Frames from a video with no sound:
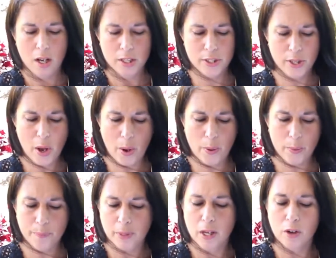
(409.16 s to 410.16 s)
So,
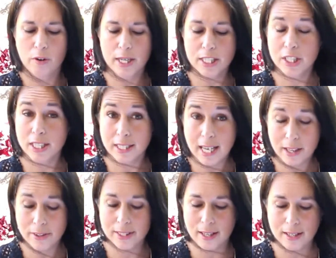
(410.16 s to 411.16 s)
Krishna
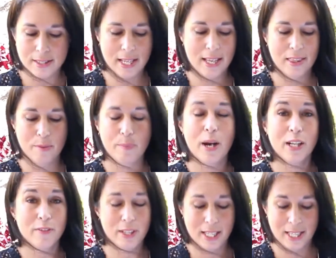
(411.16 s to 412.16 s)
tells us in the
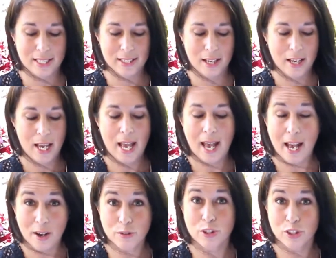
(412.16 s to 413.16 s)
Bhagavad Gita
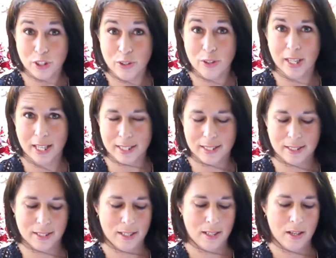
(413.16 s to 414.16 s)
how to do this.
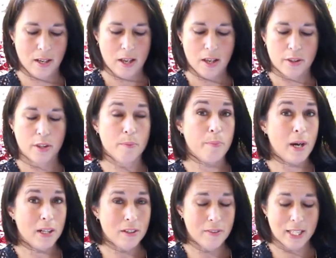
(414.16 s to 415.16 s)
The
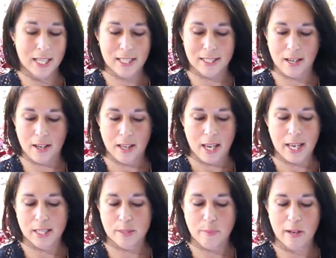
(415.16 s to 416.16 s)
Bhagavad Gita
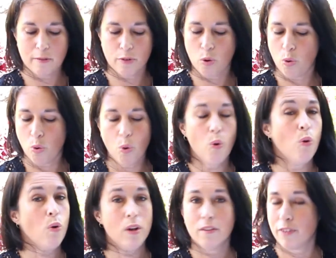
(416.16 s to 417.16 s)
is meant for
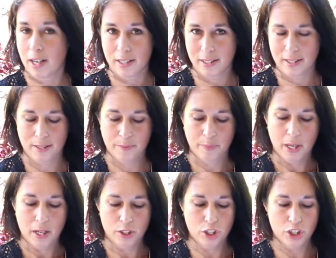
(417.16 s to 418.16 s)
all of us
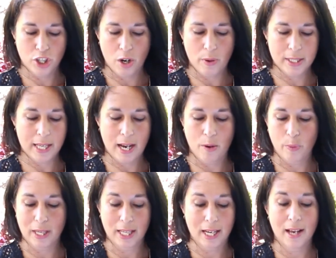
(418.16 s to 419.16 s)
to show us how we
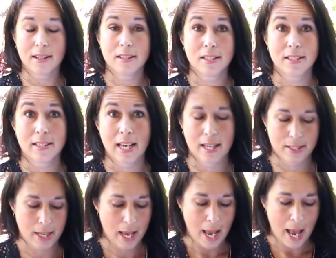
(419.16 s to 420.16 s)
can understand
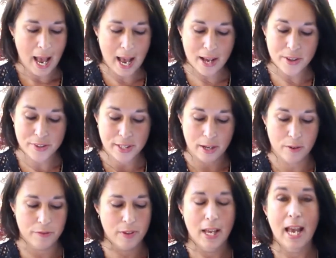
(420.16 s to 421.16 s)

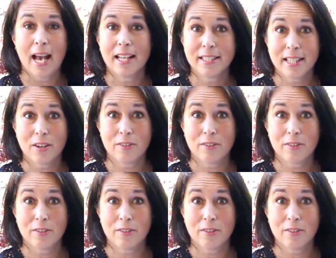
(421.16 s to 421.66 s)
ourselves and our